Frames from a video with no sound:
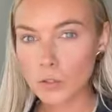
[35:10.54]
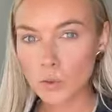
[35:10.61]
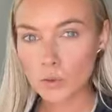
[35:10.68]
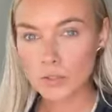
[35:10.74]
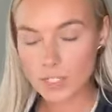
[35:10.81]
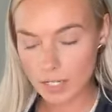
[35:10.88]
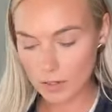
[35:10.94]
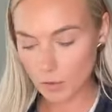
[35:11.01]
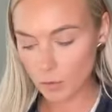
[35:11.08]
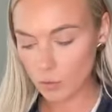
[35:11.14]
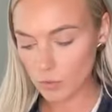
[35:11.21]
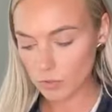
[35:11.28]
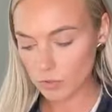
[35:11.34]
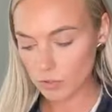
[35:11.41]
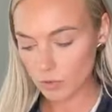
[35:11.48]
Golden.
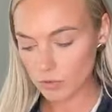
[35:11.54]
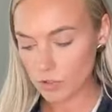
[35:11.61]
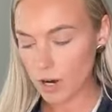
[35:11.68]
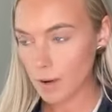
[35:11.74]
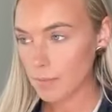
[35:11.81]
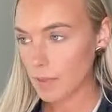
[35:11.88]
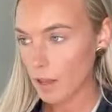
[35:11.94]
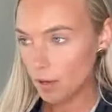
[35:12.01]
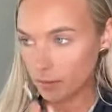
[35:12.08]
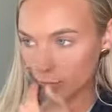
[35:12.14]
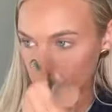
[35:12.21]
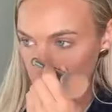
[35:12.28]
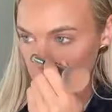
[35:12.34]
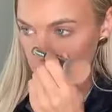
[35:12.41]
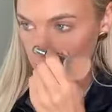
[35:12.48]
Oh, don't drop that.
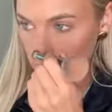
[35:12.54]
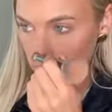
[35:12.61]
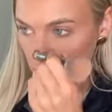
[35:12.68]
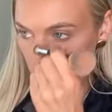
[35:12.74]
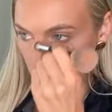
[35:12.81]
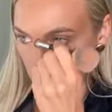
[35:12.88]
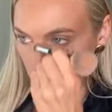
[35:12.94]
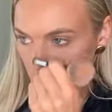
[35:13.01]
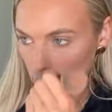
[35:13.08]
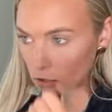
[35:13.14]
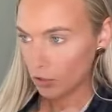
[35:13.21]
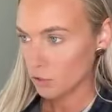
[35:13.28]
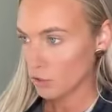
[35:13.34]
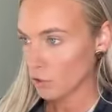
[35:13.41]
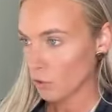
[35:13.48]

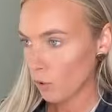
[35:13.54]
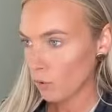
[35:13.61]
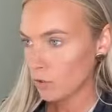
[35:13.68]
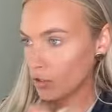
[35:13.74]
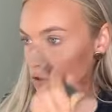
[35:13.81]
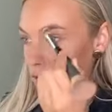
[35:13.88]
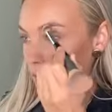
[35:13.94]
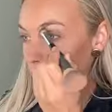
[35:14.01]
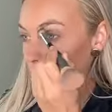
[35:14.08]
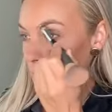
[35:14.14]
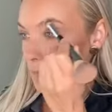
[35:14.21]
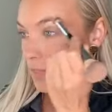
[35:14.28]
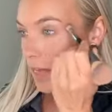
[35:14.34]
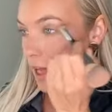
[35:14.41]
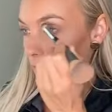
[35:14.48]
Don't
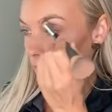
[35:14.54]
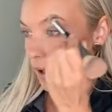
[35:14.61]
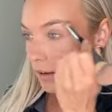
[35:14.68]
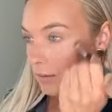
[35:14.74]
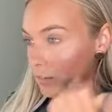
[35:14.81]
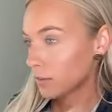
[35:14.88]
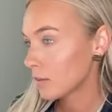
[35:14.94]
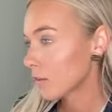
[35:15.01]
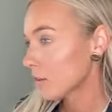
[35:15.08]
drop that.